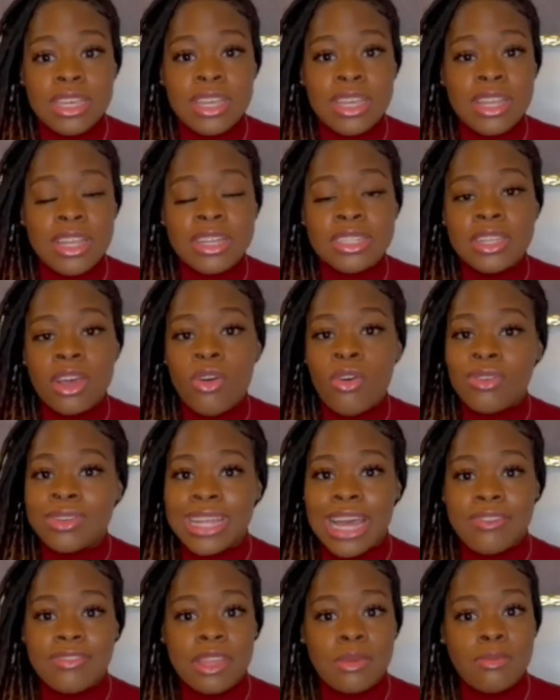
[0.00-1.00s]
He doesn't only
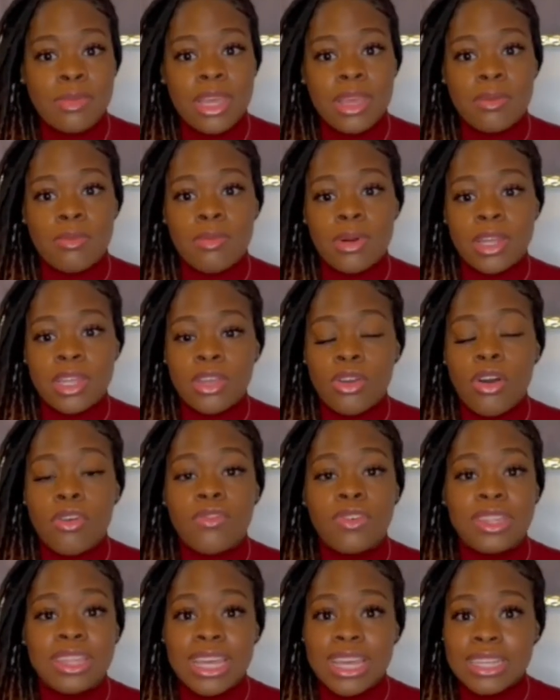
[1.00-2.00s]
have to make money off
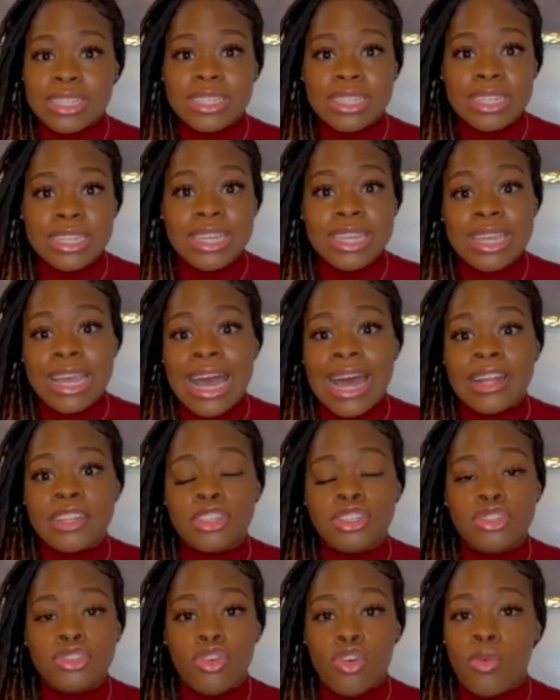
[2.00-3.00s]
of dancing. He has
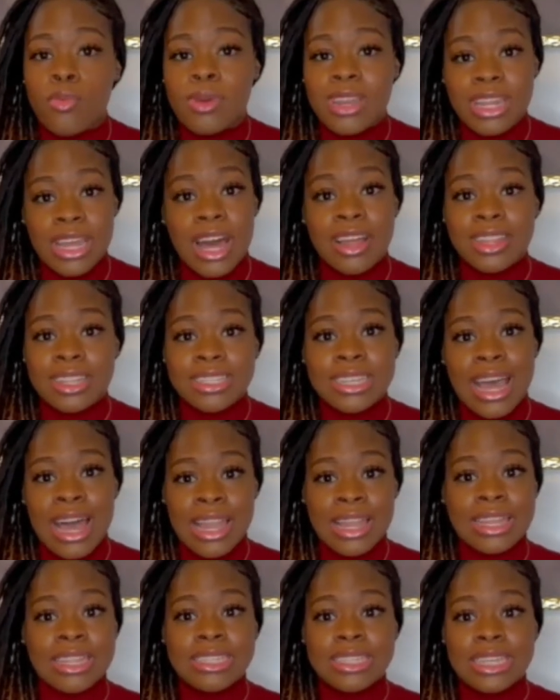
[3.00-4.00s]
so many other
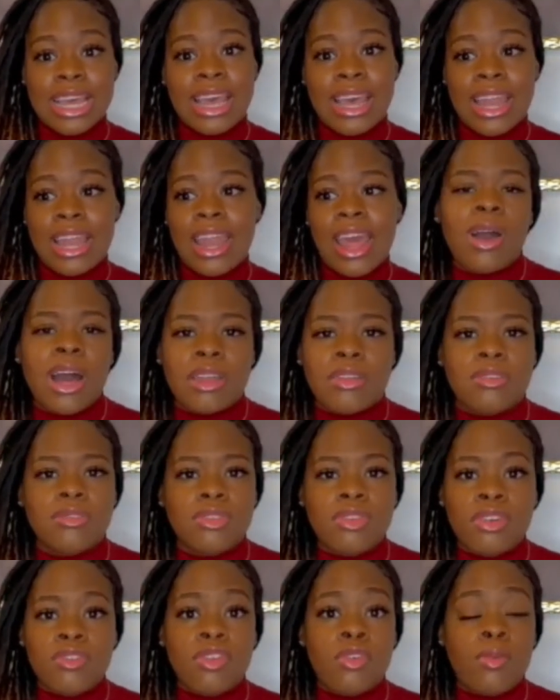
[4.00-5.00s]
talents. And
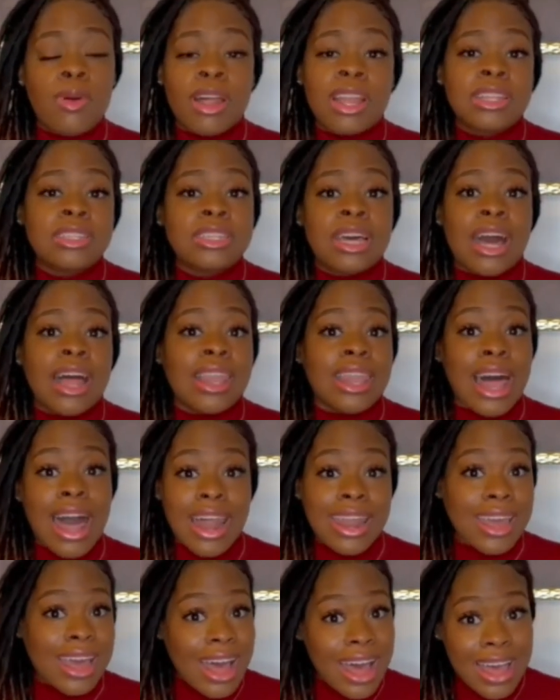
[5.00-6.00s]
you're a role model to a lot
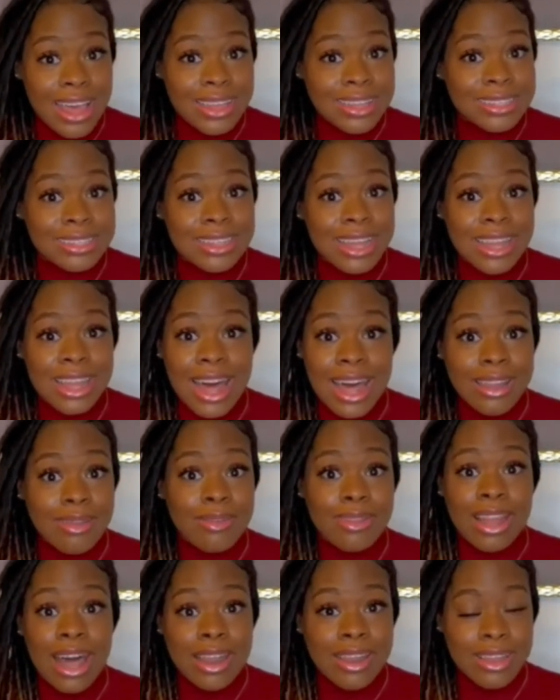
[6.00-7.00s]
of guys, a lot
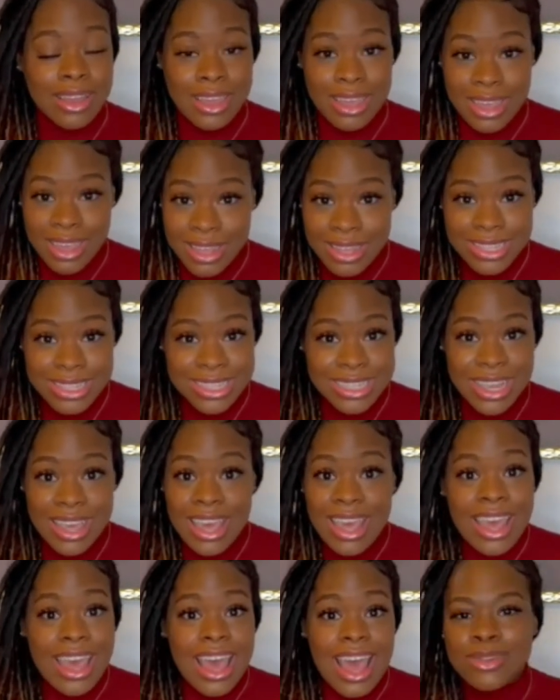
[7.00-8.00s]
of kids.
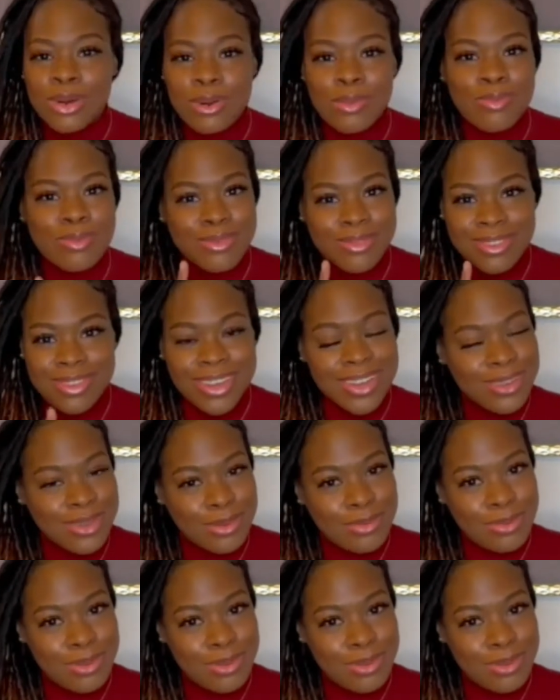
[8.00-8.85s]
You're dope.